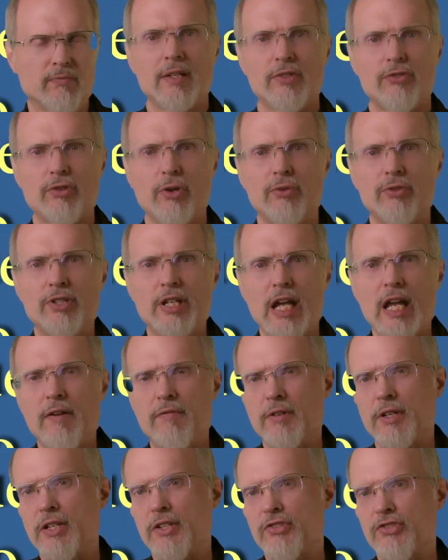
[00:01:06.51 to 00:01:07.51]
So
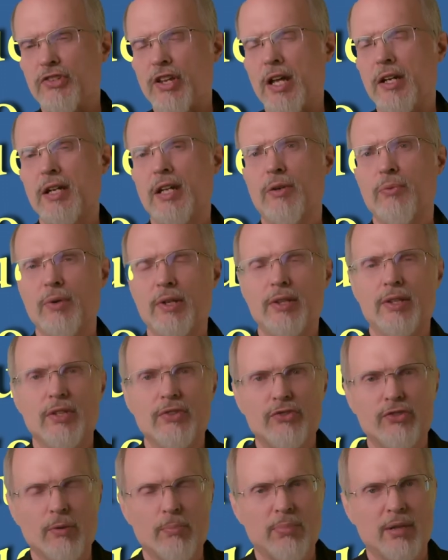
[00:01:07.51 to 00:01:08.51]
David is sent in with the
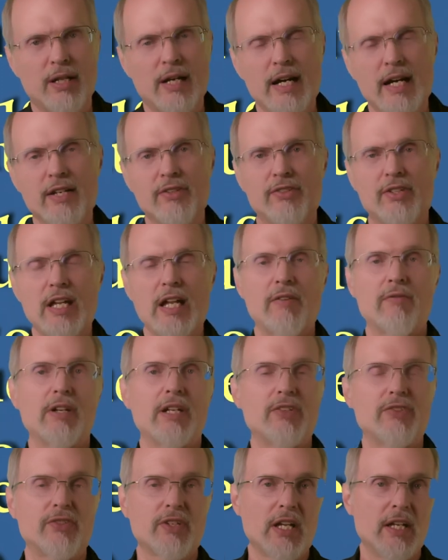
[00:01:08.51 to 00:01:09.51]
supplies. David
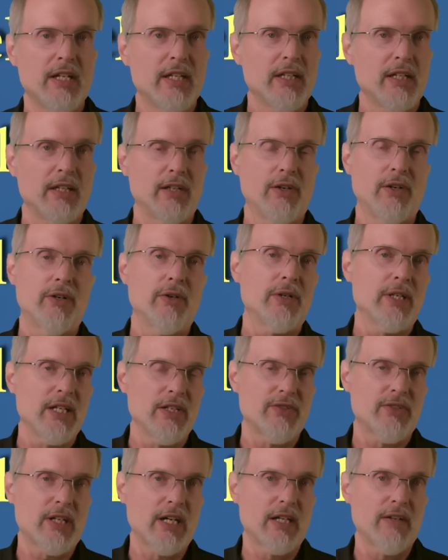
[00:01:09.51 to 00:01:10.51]
is, you know,
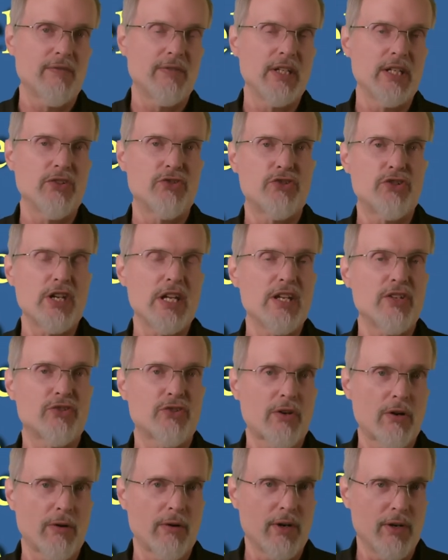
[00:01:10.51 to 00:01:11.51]
he's kind of the cheese
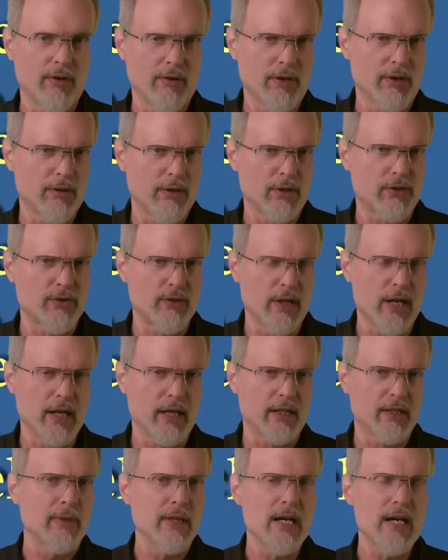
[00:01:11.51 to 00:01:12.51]
courier, it looks
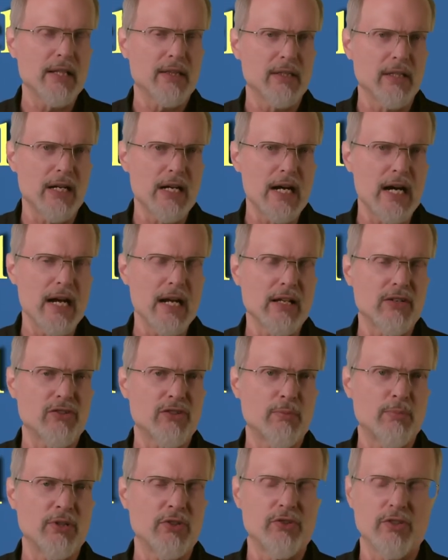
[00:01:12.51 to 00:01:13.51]
like. Not the
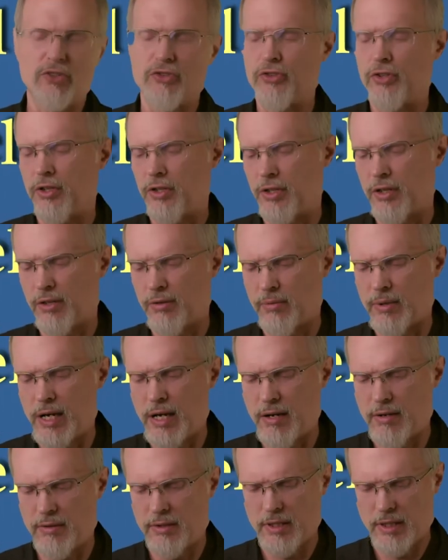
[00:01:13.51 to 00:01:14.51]
highest position
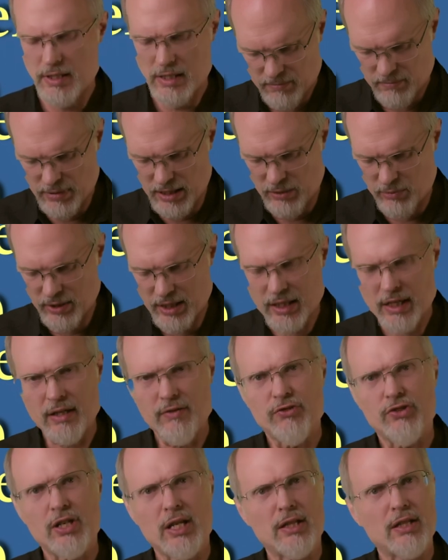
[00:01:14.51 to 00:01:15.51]
around. But we kind
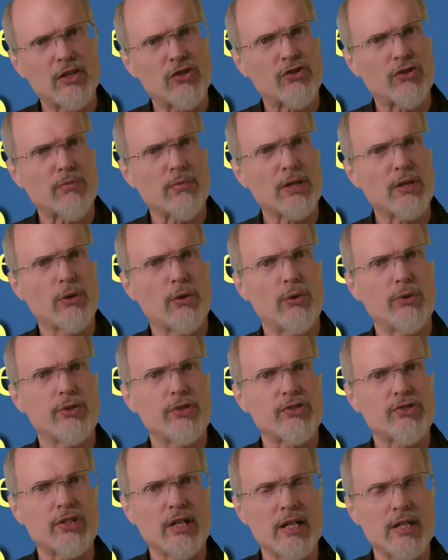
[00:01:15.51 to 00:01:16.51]
of see these three
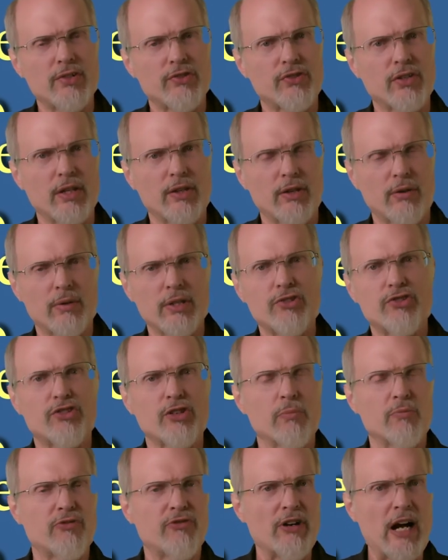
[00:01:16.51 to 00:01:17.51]
older sons, and there is
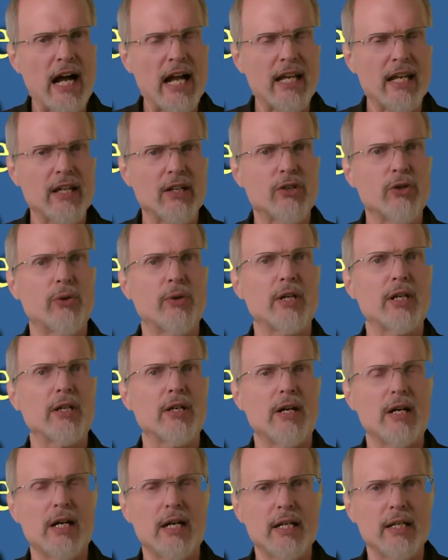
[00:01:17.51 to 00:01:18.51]
some fighting going
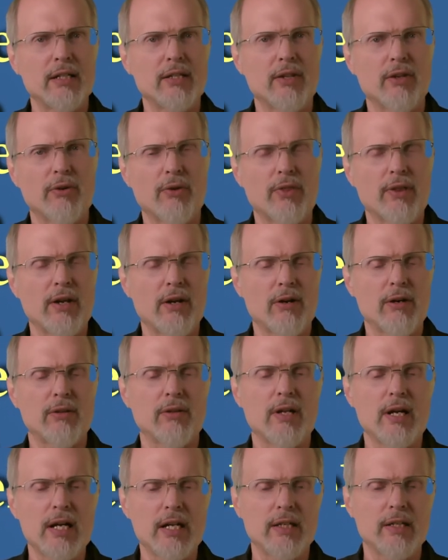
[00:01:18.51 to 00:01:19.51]
on. They're there
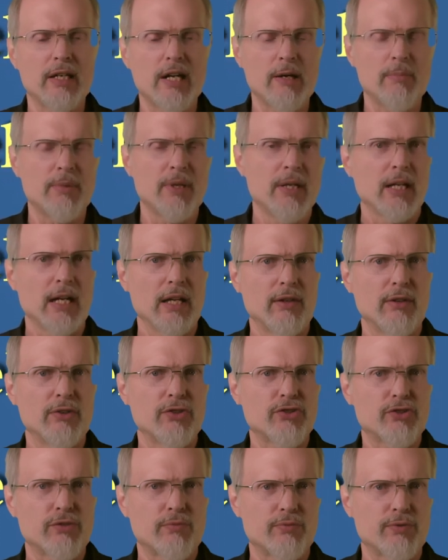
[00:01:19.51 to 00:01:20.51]
lined up, and
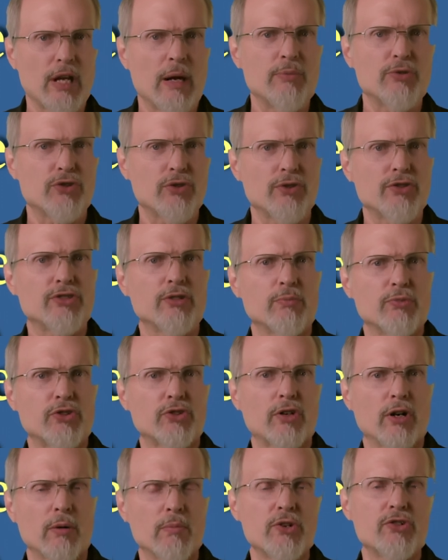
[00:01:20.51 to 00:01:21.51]
there's, I'm sure, some
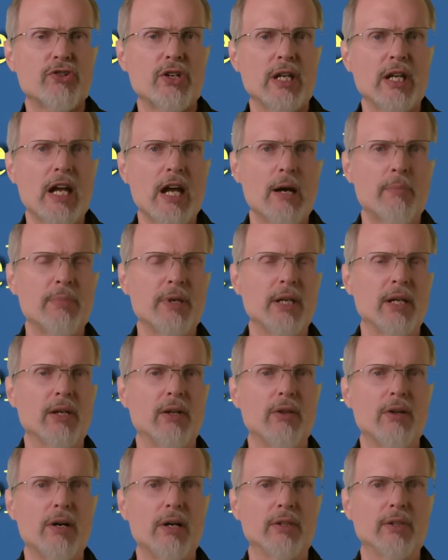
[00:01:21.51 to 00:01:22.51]
skirmishing happening
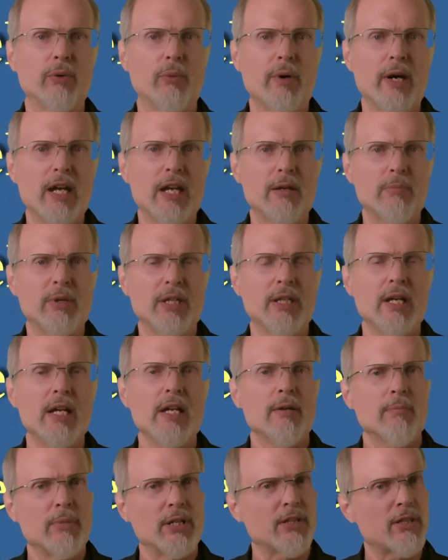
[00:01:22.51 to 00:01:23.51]
along the way. But
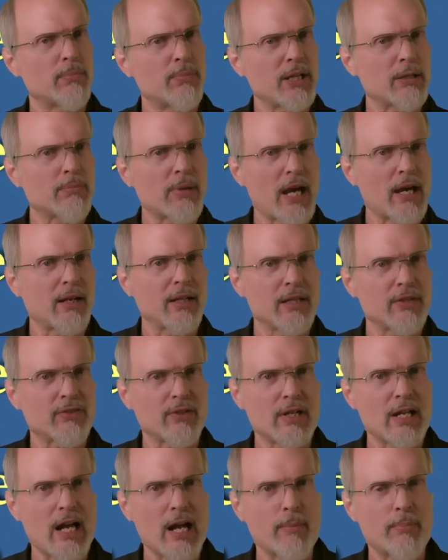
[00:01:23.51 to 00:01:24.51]
but the big battle
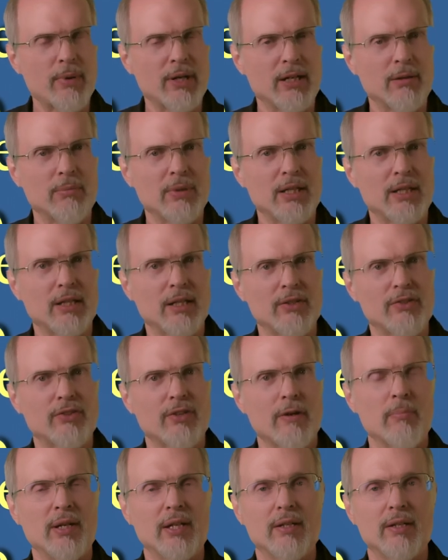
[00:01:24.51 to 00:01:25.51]
isn't happening because,
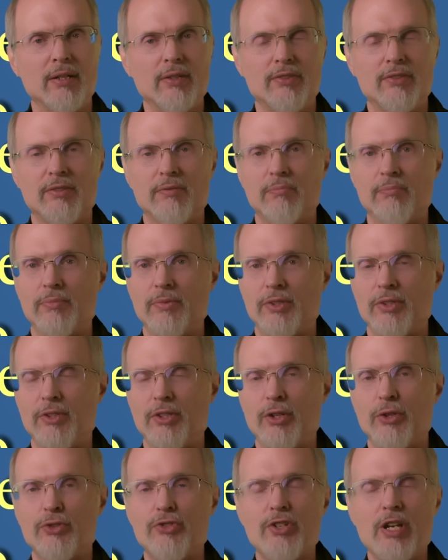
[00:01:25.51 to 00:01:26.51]
because
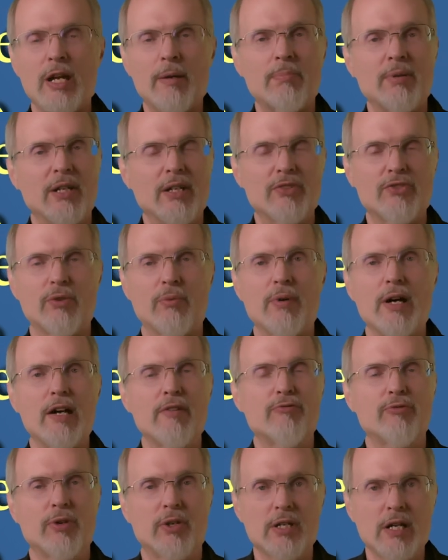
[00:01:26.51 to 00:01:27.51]
no champion has
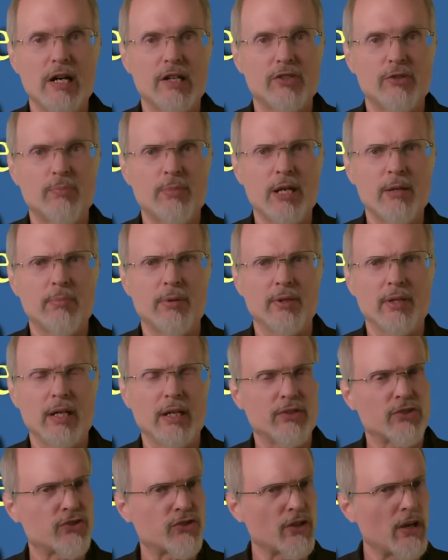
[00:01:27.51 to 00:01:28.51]
arrived for God's people
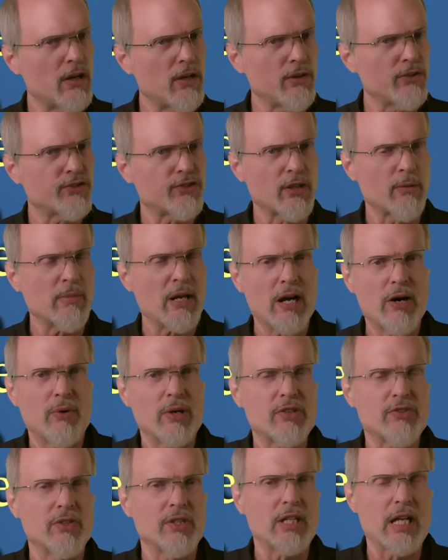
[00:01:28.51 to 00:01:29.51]
yet. Saul somehow
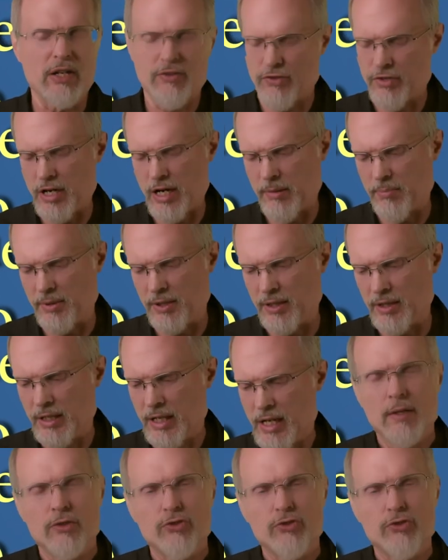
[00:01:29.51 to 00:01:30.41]
isn't that champion.